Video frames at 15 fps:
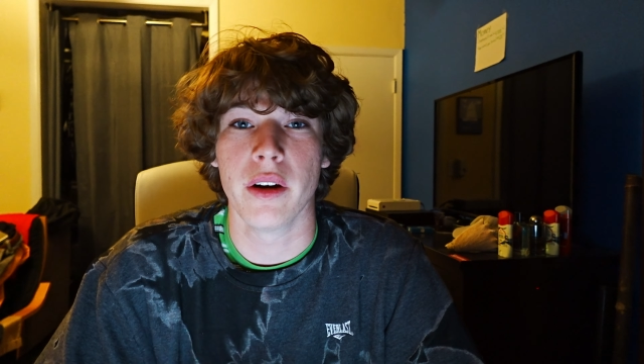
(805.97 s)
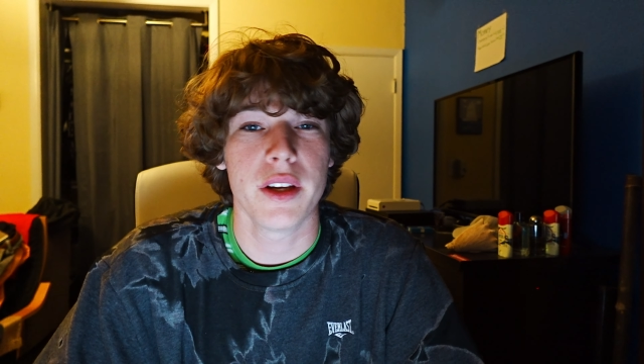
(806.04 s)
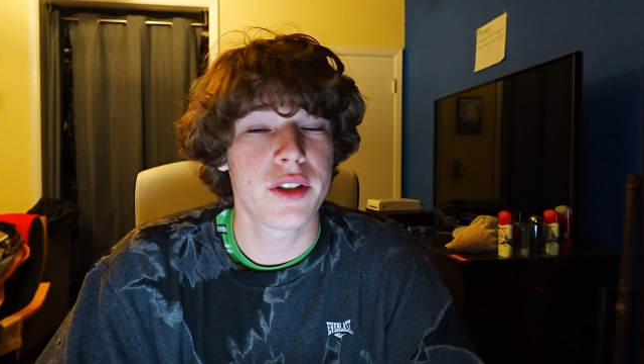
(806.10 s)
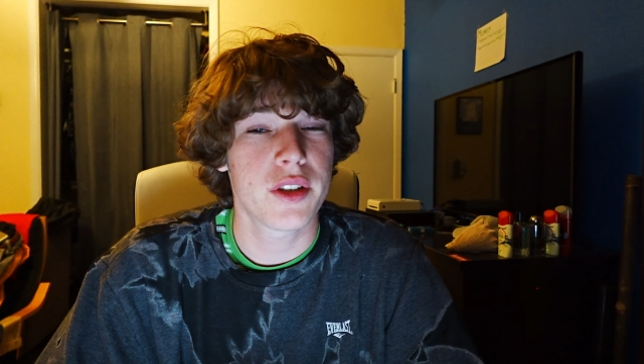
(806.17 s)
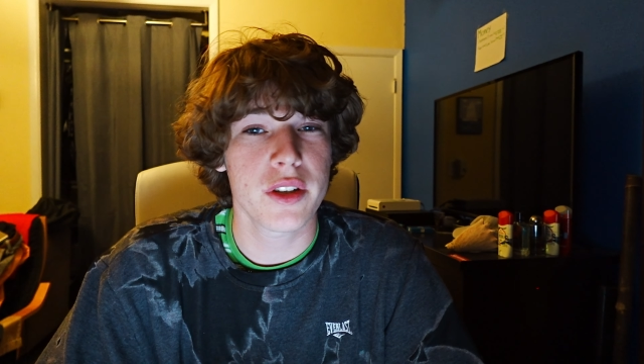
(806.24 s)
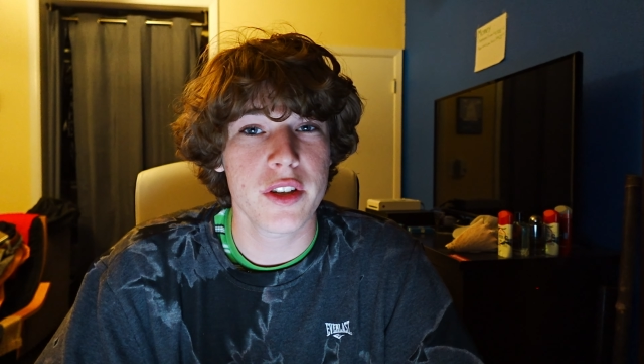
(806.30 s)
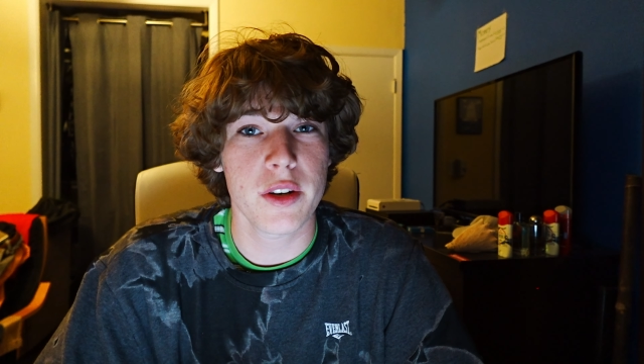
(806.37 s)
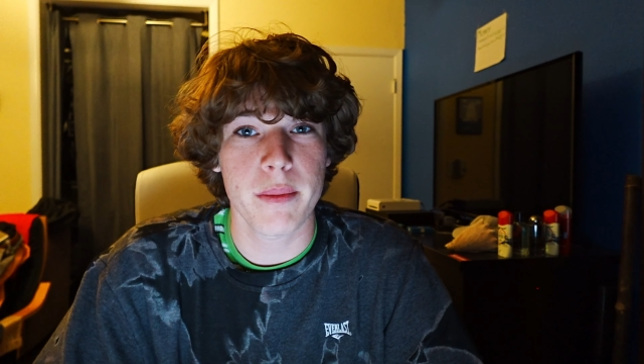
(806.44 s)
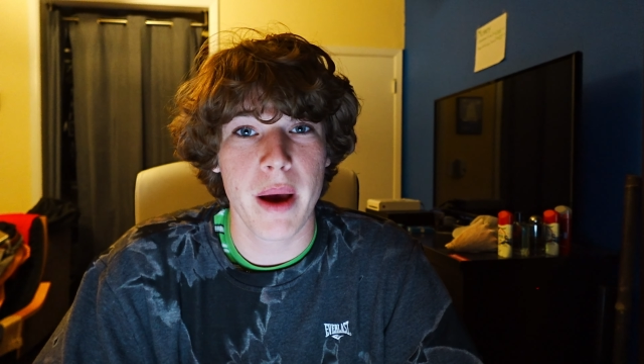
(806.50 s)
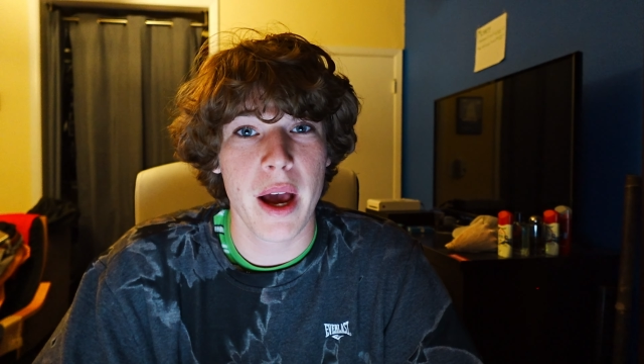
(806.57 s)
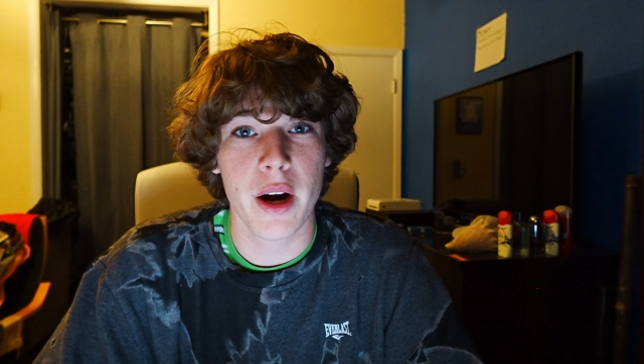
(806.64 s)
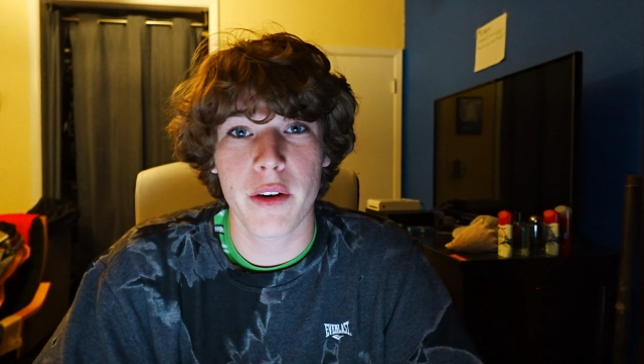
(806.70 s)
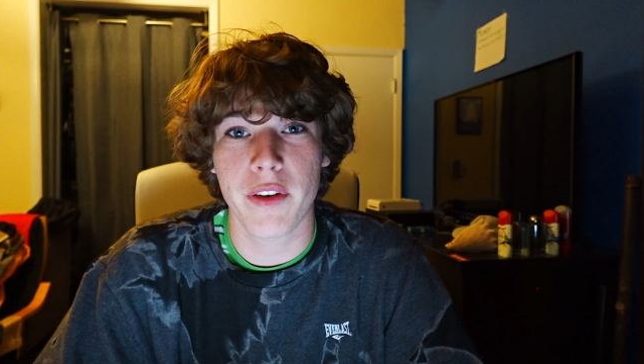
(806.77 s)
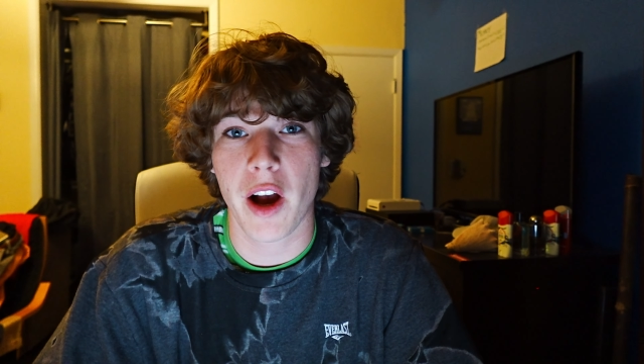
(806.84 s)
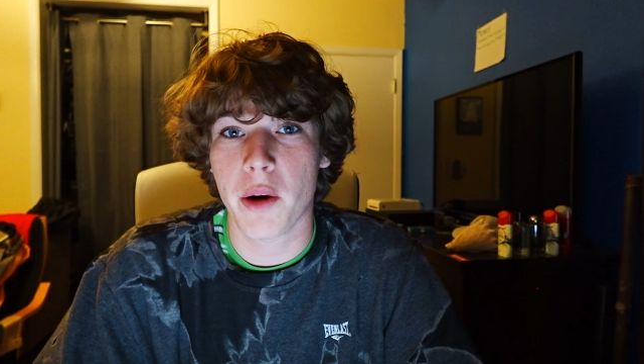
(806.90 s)
It's just a
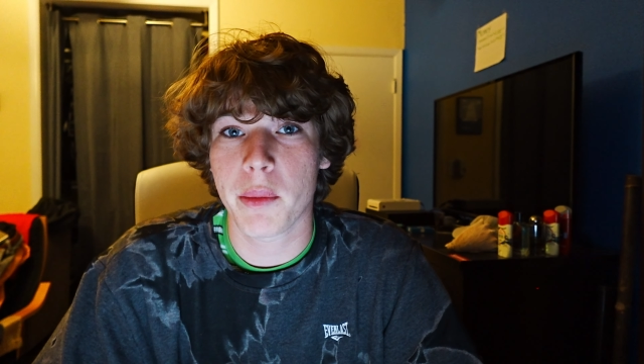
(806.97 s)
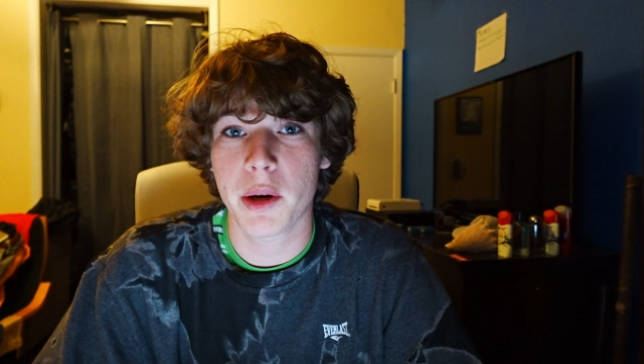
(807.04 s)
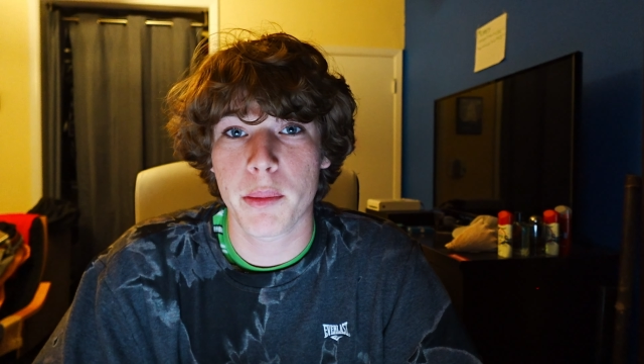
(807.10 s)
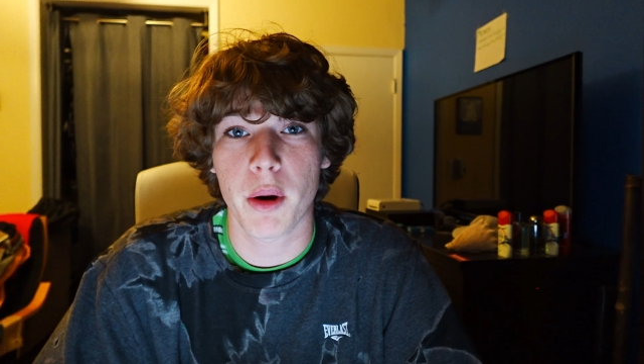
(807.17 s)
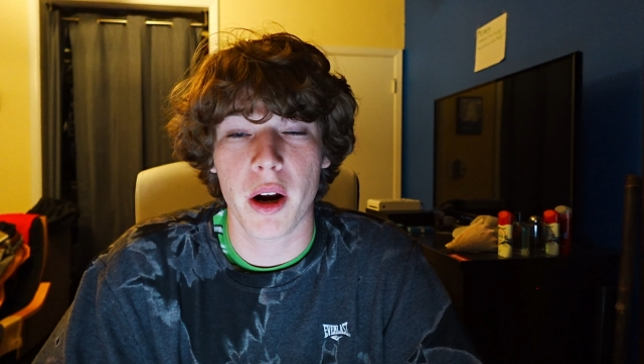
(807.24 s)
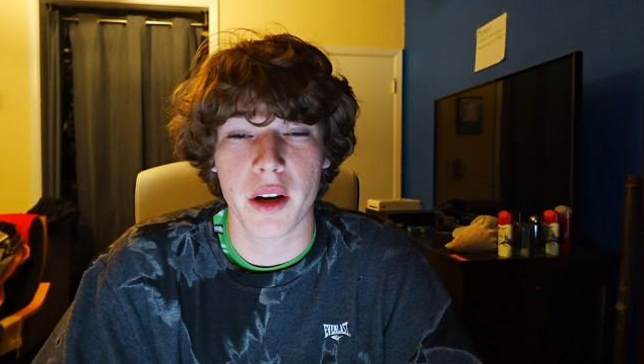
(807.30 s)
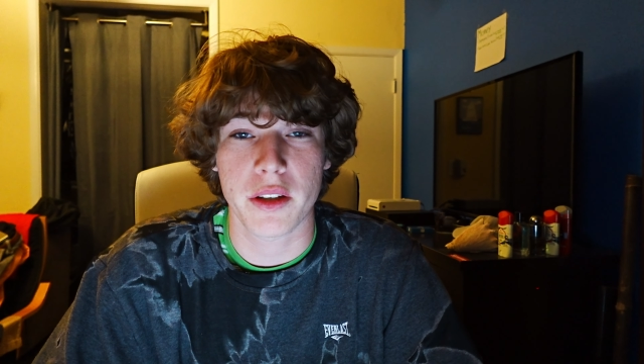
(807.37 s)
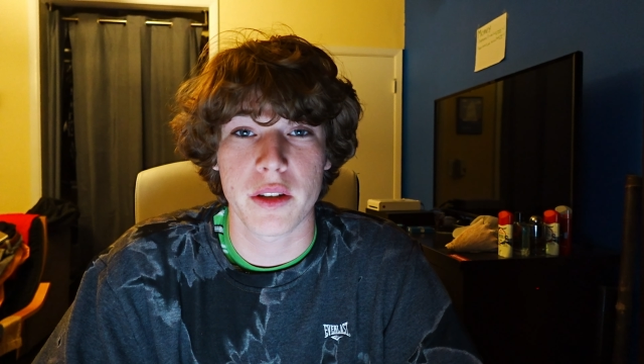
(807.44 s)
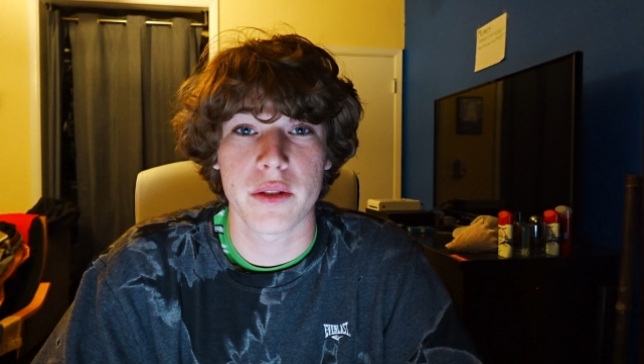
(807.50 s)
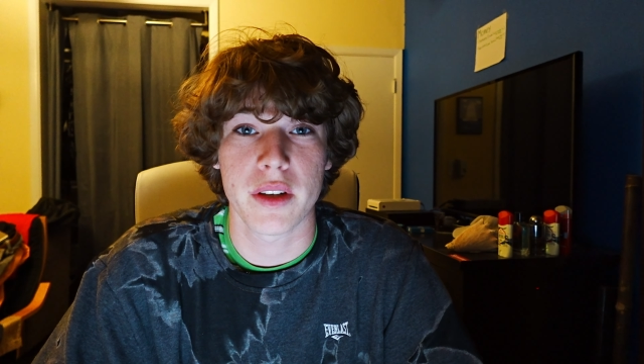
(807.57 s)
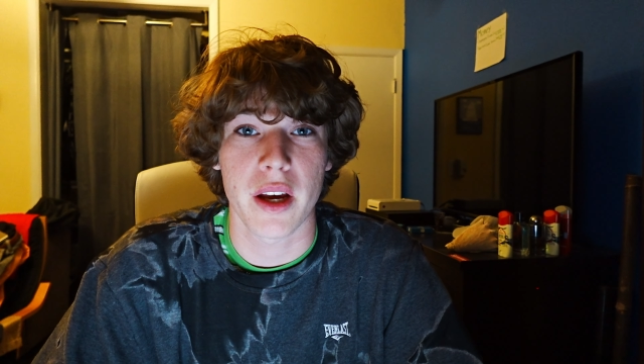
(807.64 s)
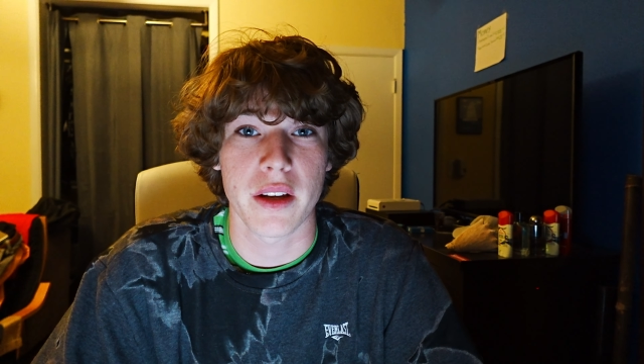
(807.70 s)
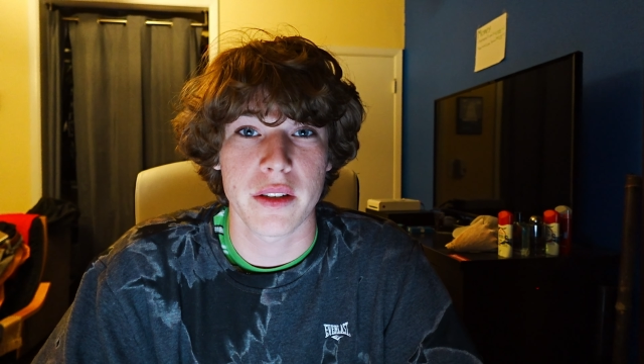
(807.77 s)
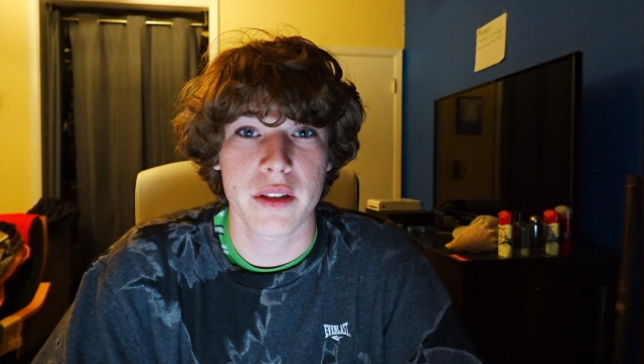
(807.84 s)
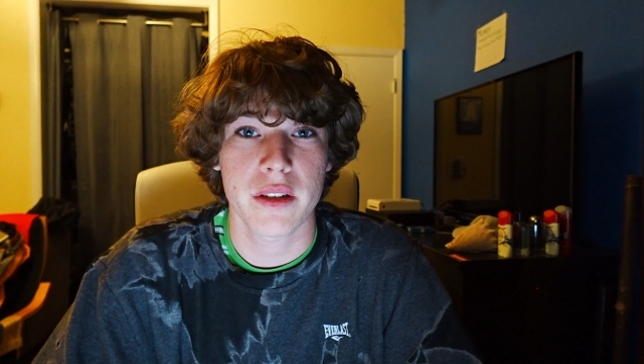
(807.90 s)
matter of how many products you
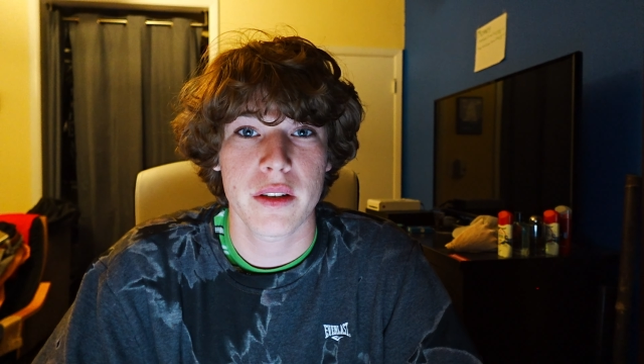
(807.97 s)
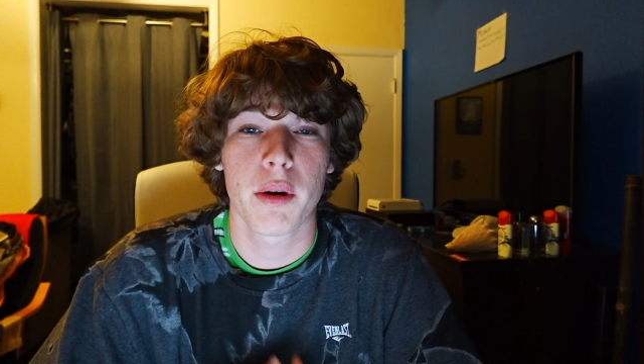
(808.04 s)
test.